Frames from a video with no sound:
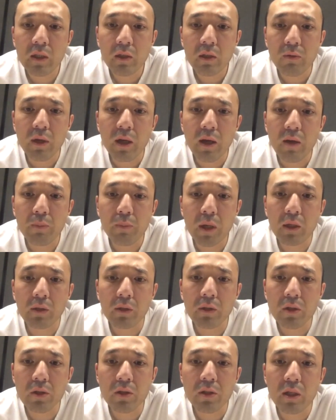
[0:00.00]
we have
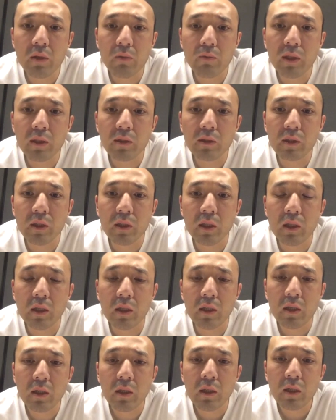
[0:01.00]
partnership with
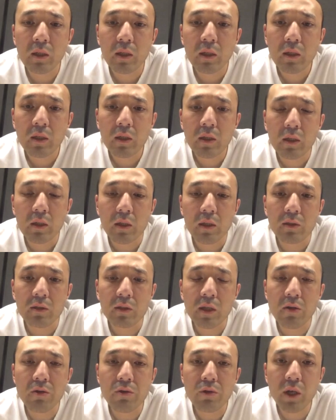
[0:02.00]

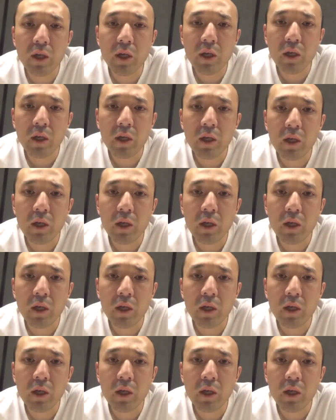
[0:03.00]
Sentry.